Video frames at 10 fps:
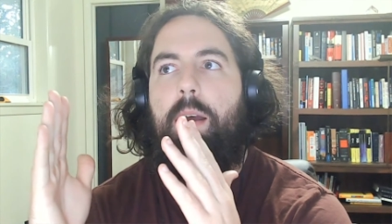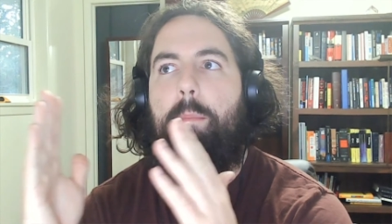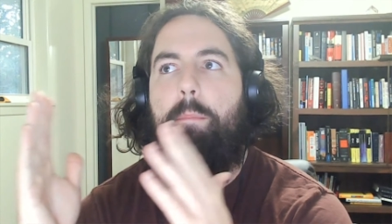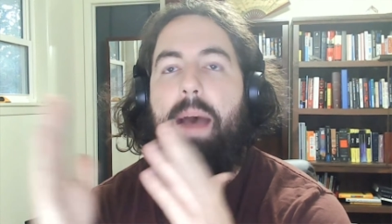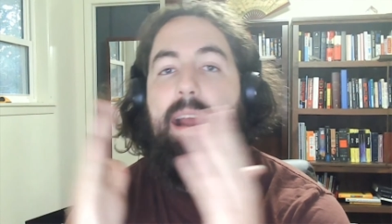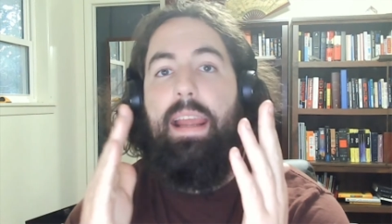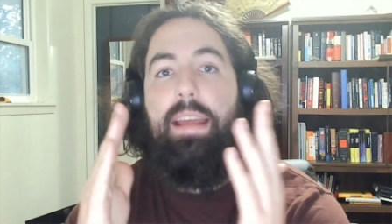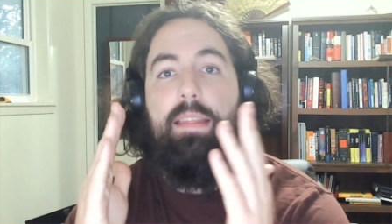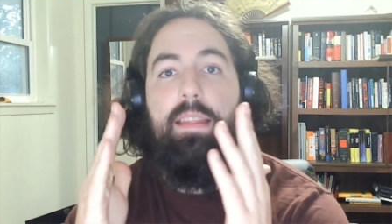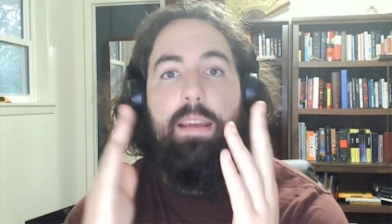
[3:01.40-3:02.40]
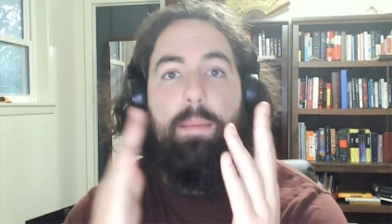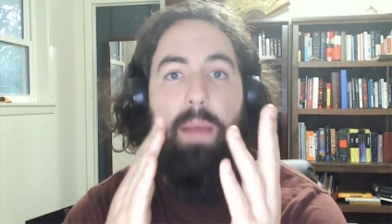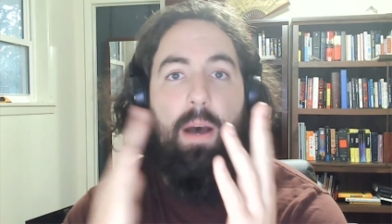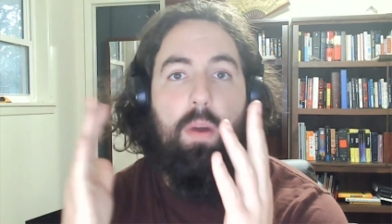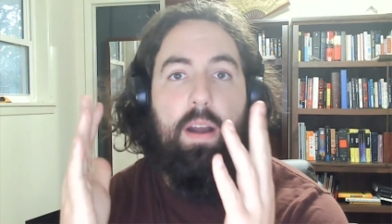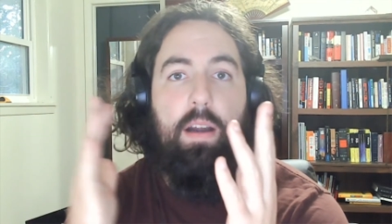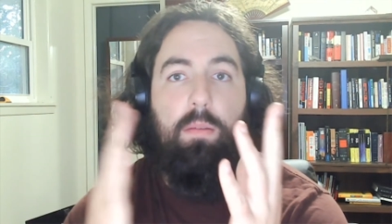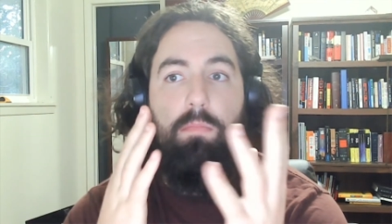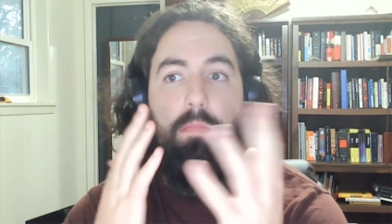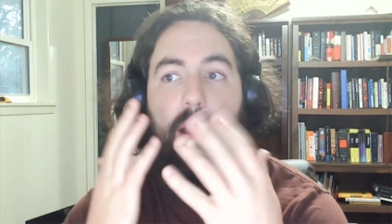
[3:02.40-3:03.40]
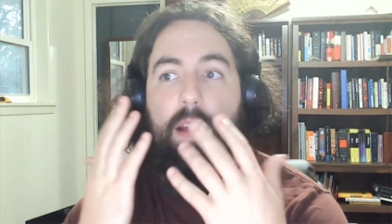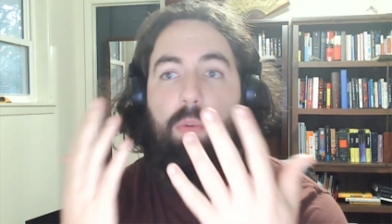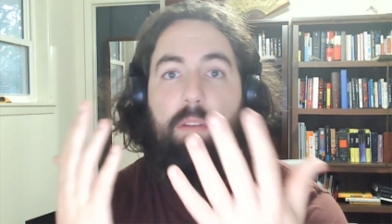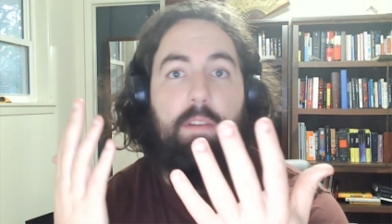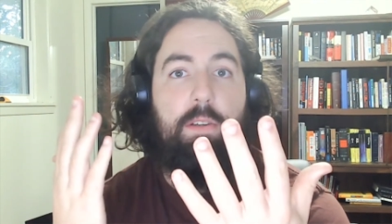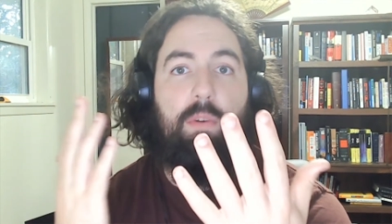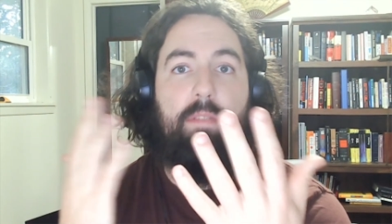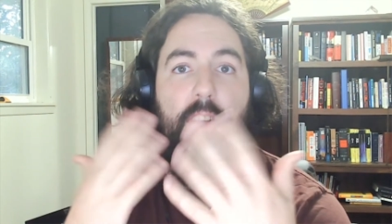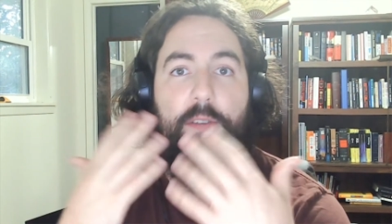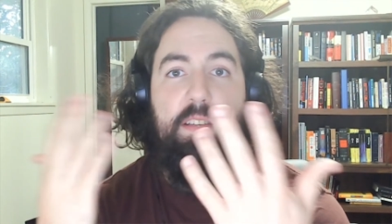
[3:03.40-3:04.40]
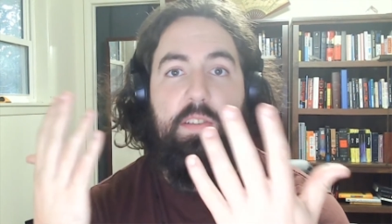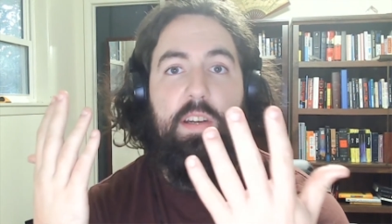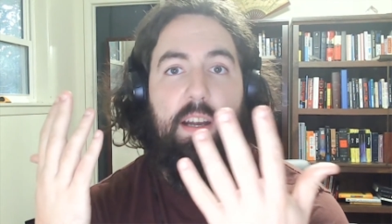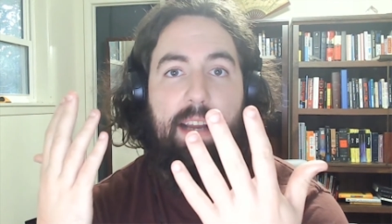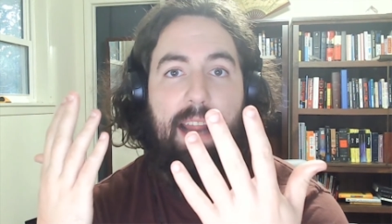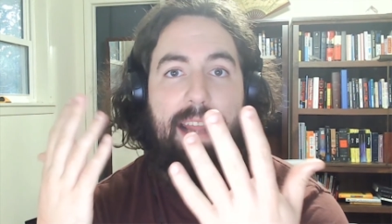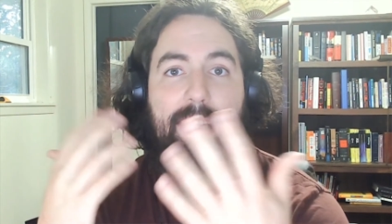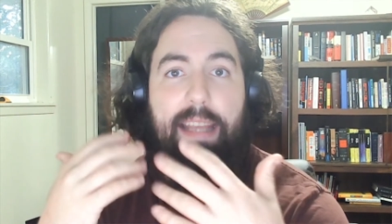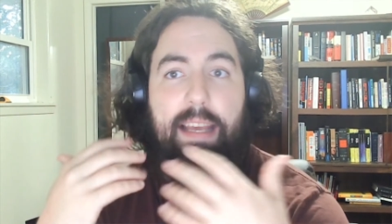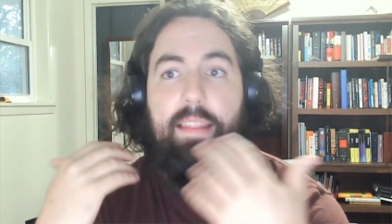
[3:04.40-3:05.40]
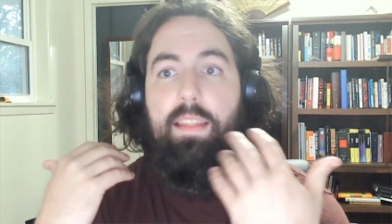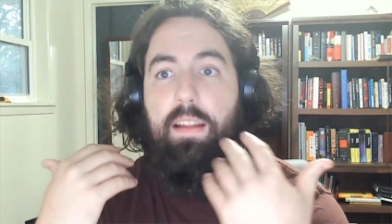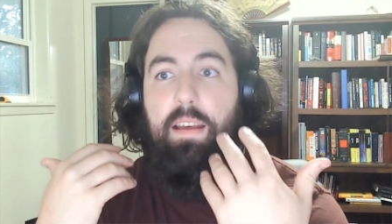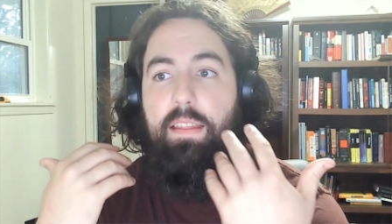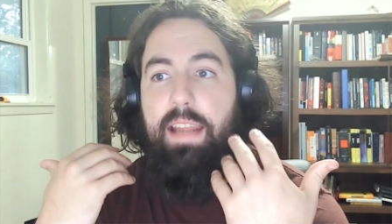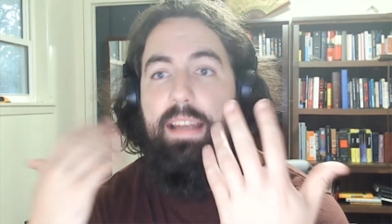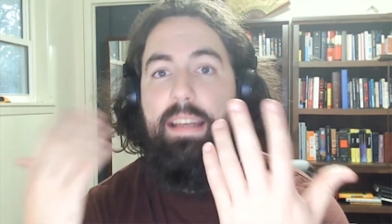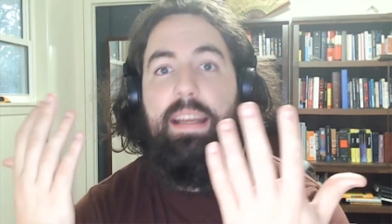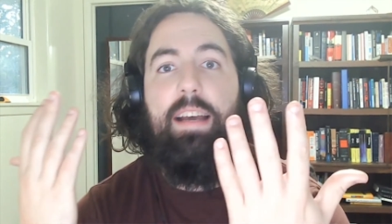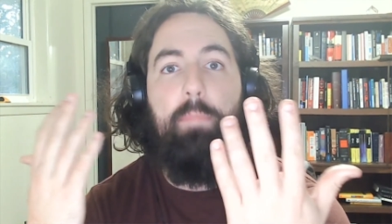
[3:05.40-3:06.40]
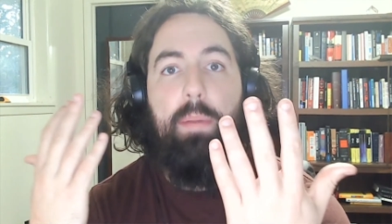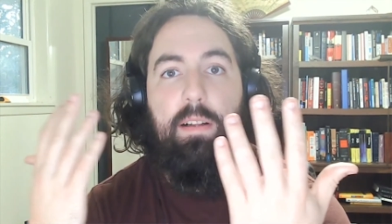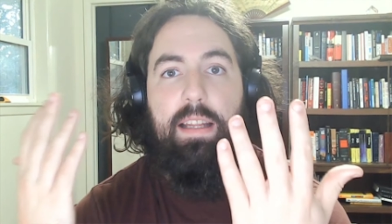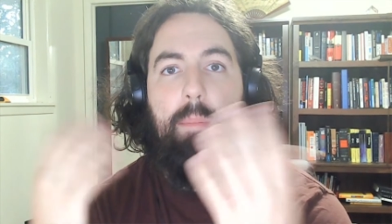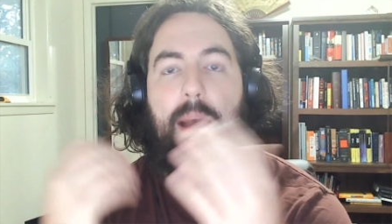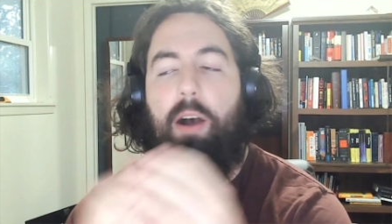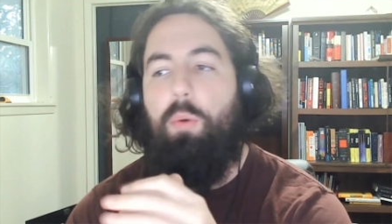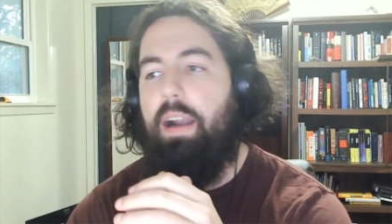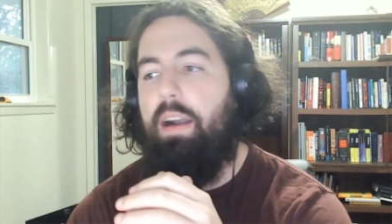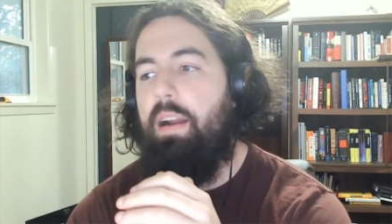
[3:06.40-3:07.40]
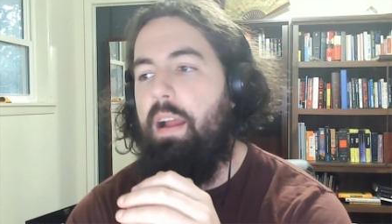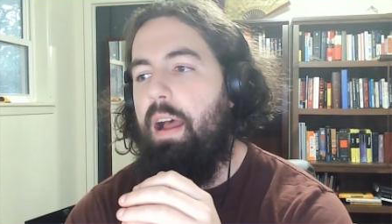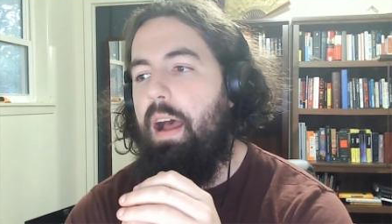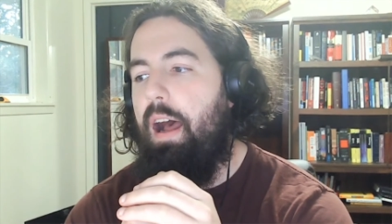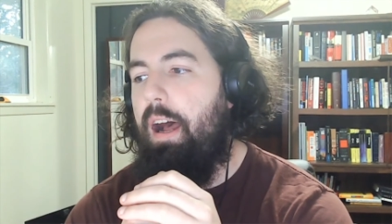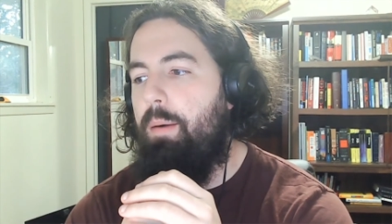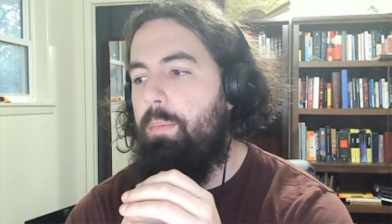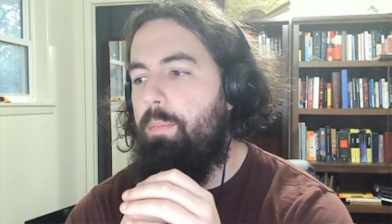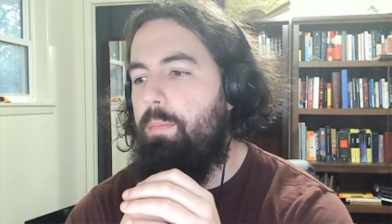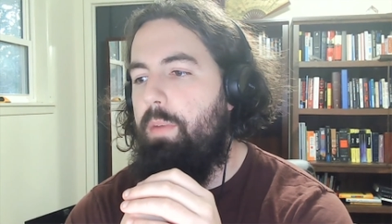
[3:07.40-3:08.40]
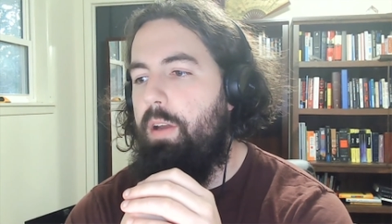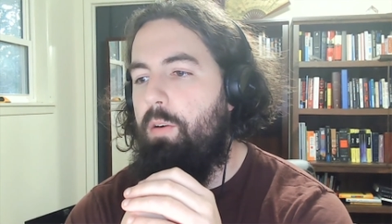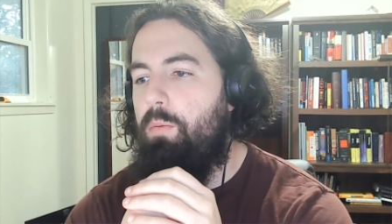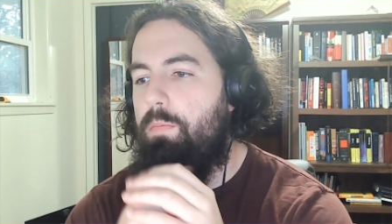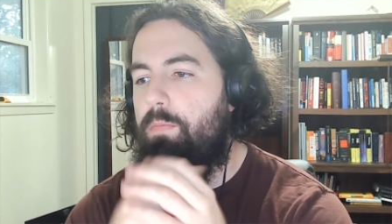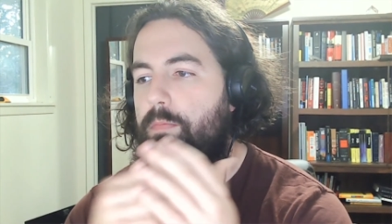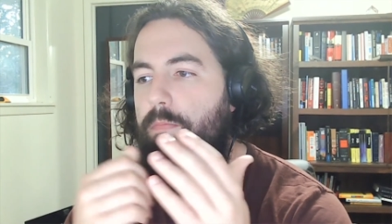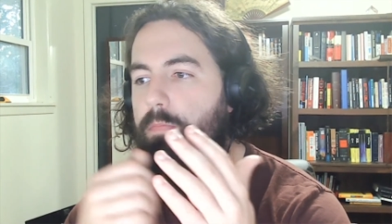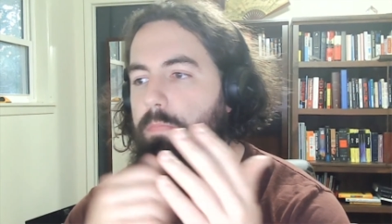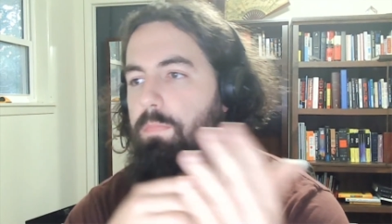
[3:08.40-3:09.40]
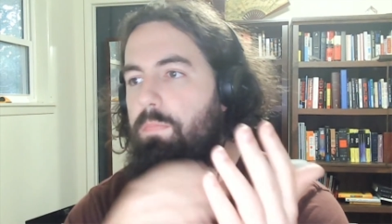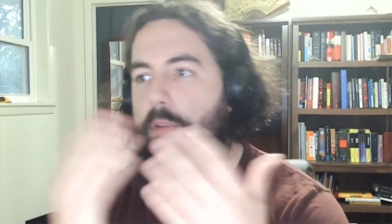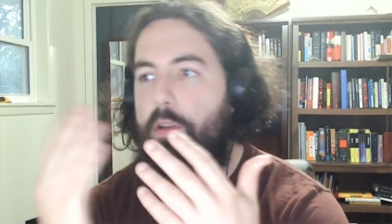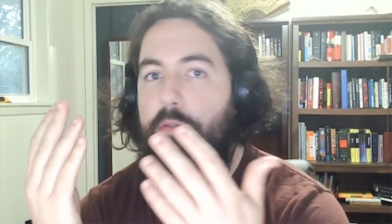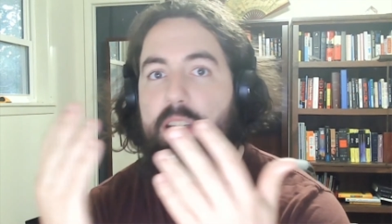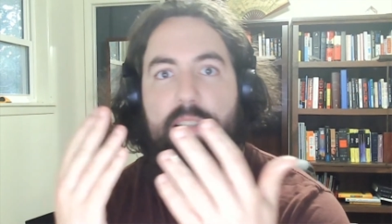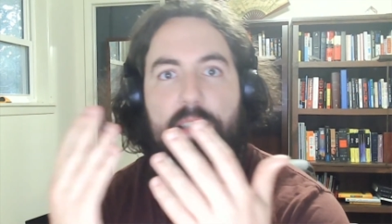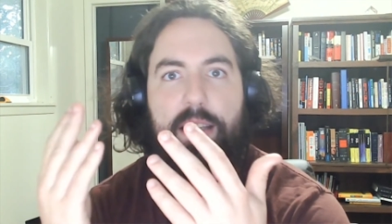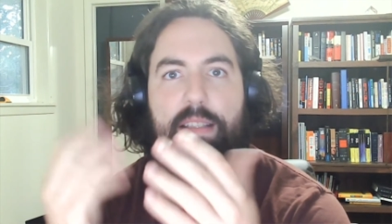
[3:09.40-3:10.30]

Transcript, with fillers: back at the malware, like reverse engineering idea, the idea of building malware, you know, using C++.